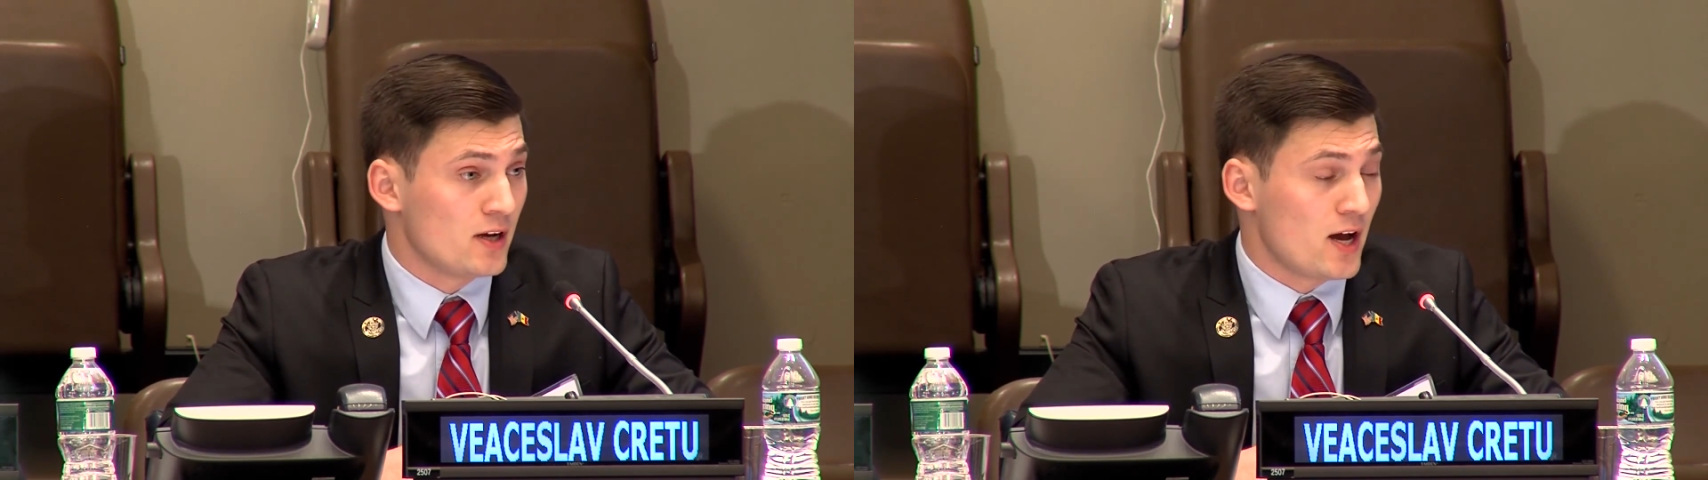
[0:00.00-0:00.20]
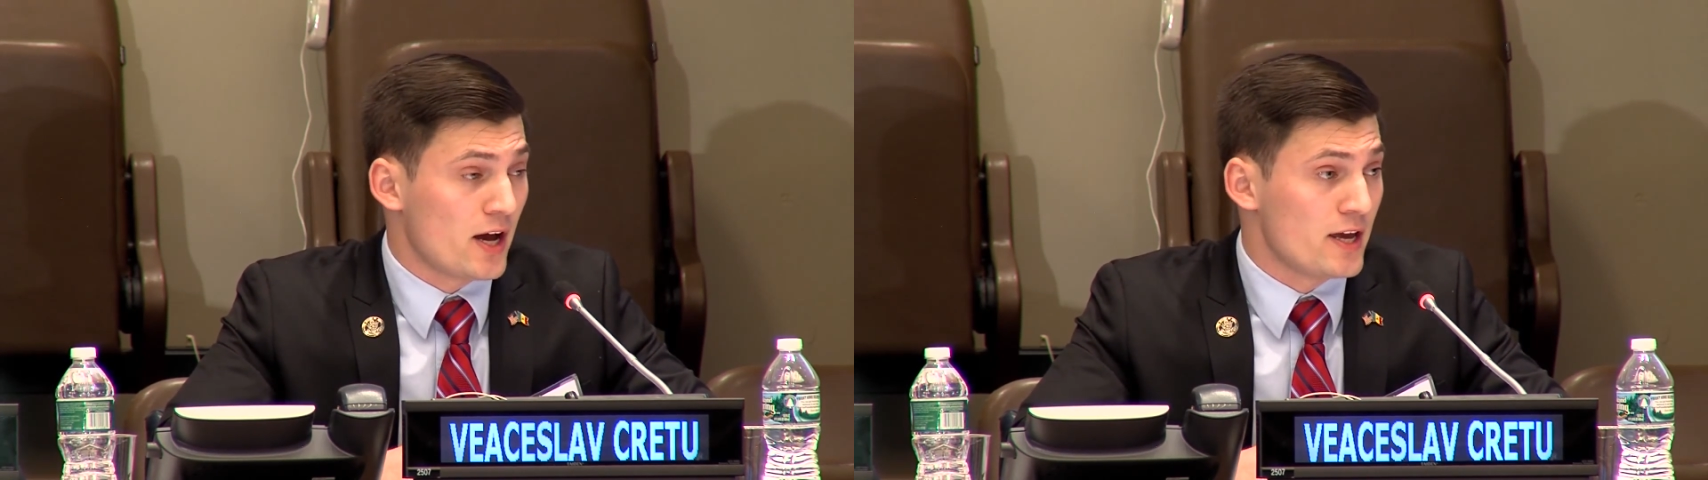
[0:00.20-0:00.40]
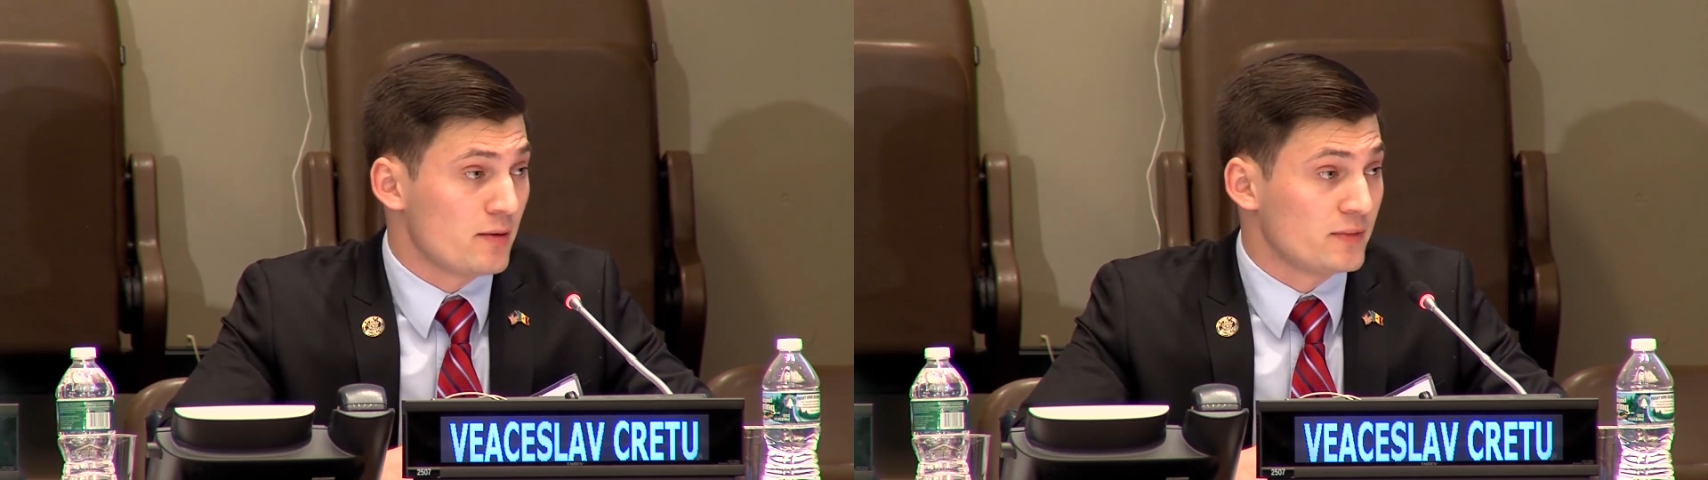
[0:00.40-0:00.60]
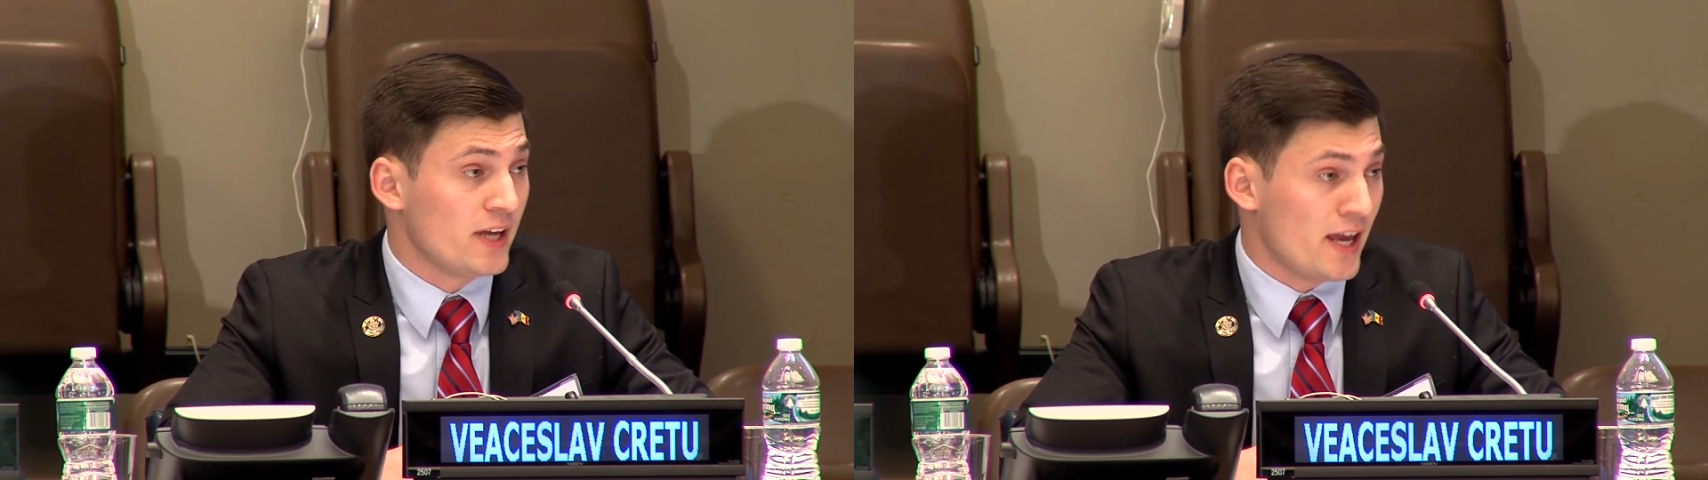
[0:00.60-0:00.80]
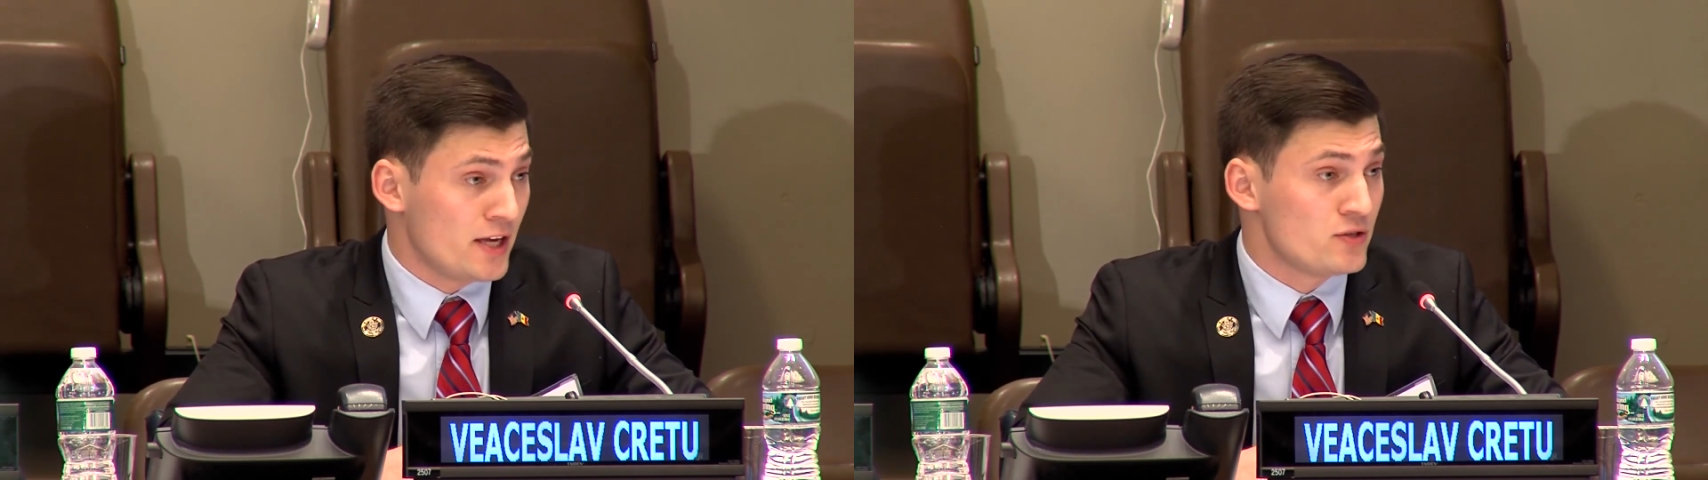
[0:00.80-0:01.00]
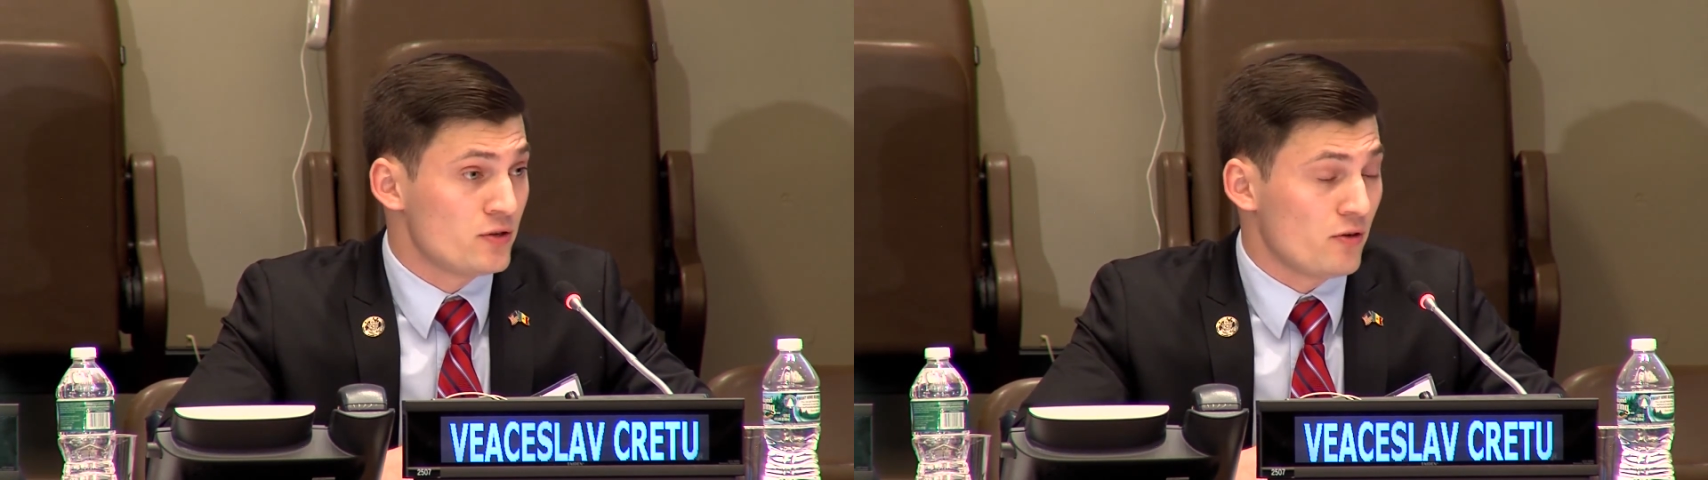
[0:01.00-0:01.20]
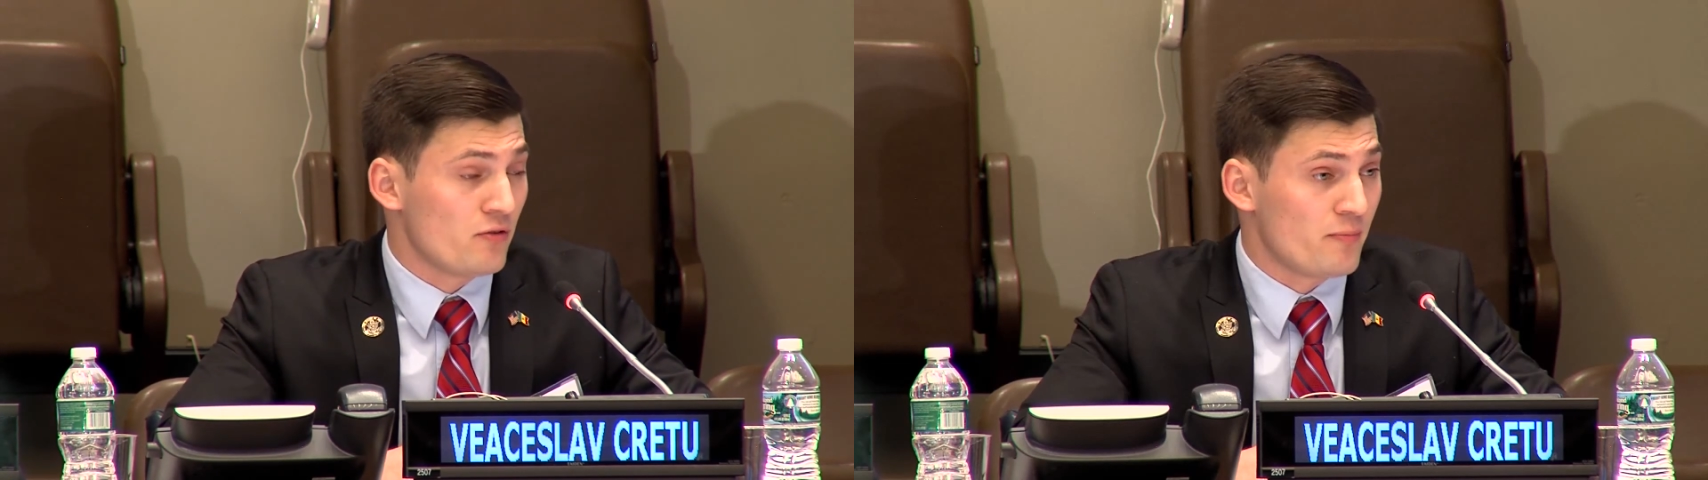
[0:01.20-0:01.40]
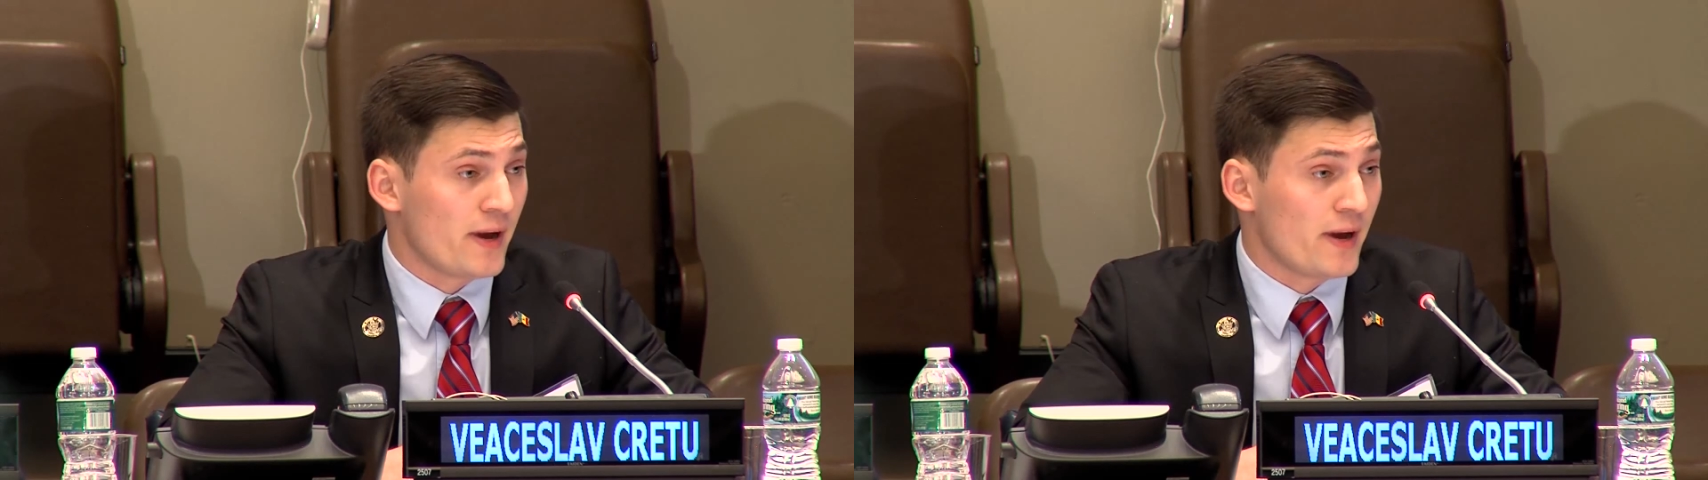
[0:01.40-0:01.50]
I am the age of